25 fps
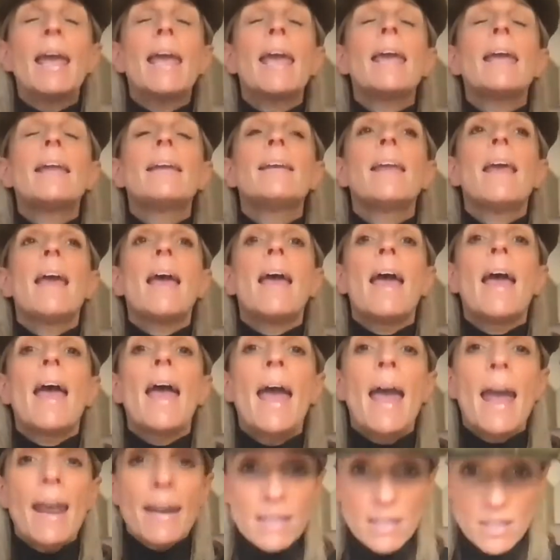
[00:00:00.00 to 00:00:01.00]
in
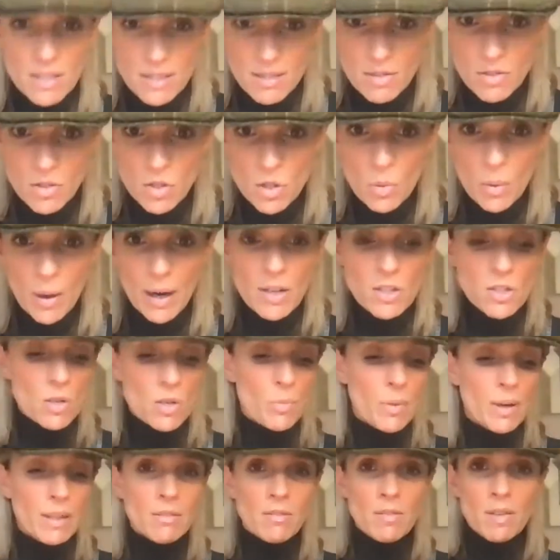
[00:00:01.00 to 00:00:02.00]
any
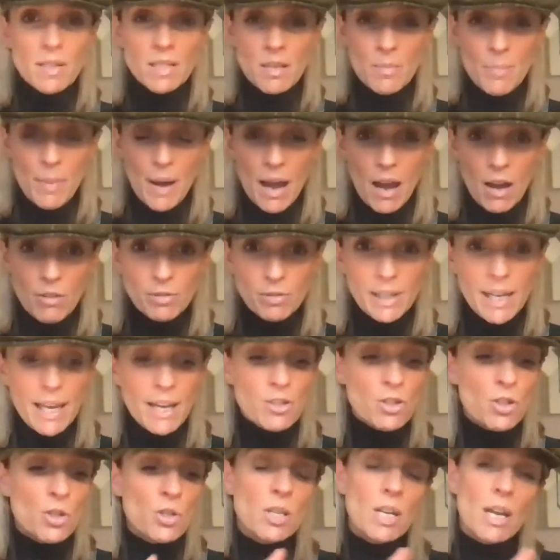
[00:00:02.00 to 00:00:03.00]
situation, whether it's about a
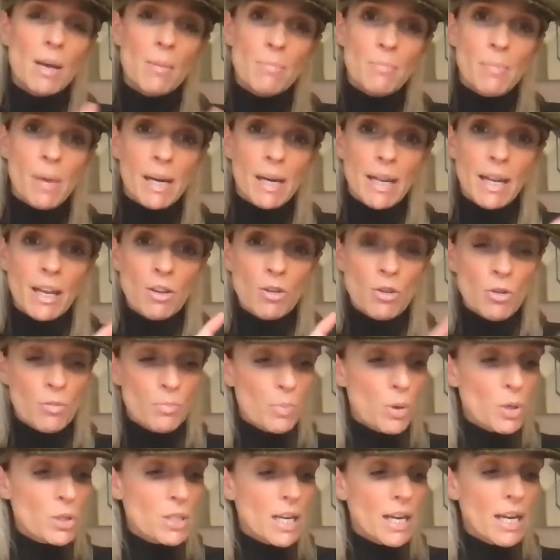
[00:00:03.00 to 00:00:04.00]
relationship, money, your
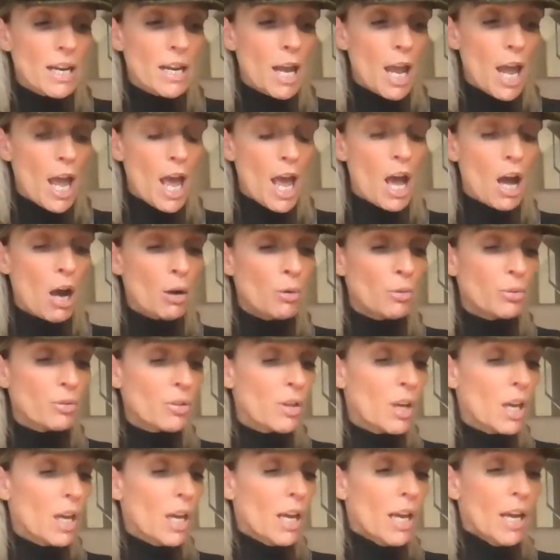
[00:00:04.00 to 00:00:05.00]
body, health,
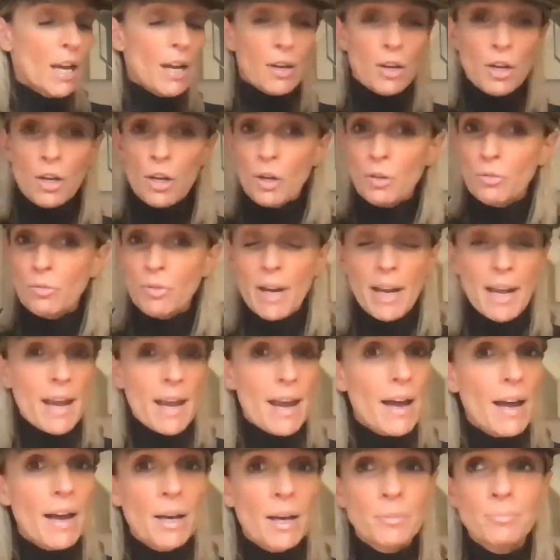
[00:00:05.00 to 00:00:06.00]

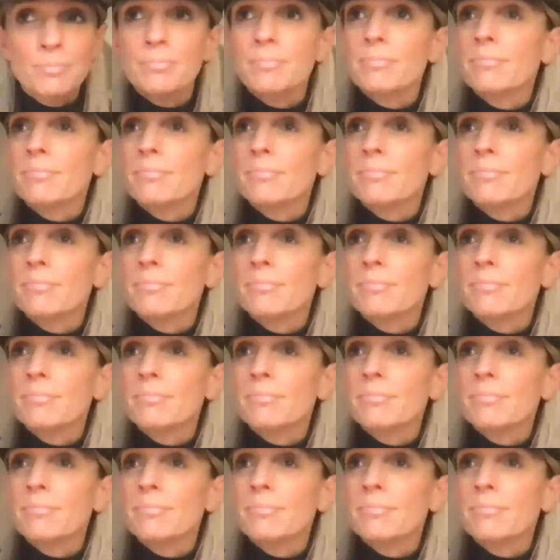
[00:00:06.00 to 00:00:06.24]
career,